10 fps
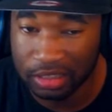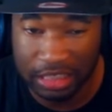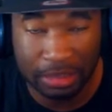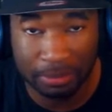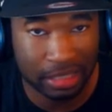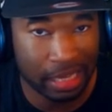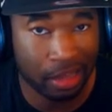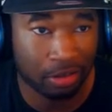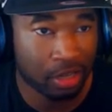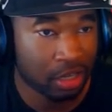This should be
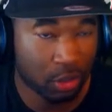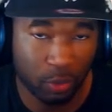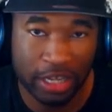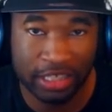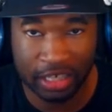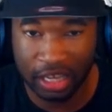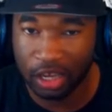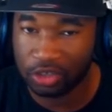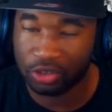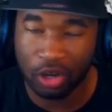down. The reason
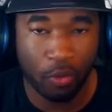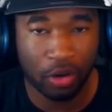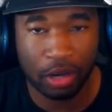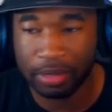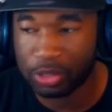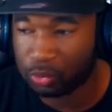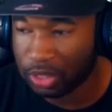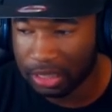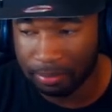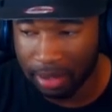is you don't want to be
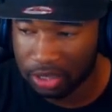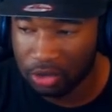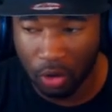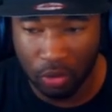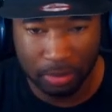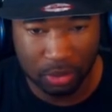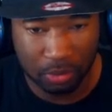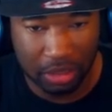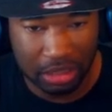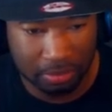switching back. You don't want to be
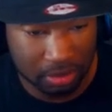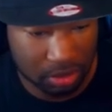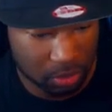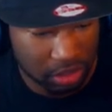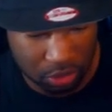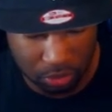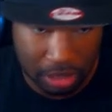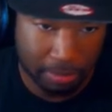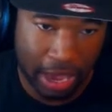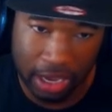switching between the
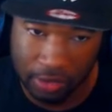screen back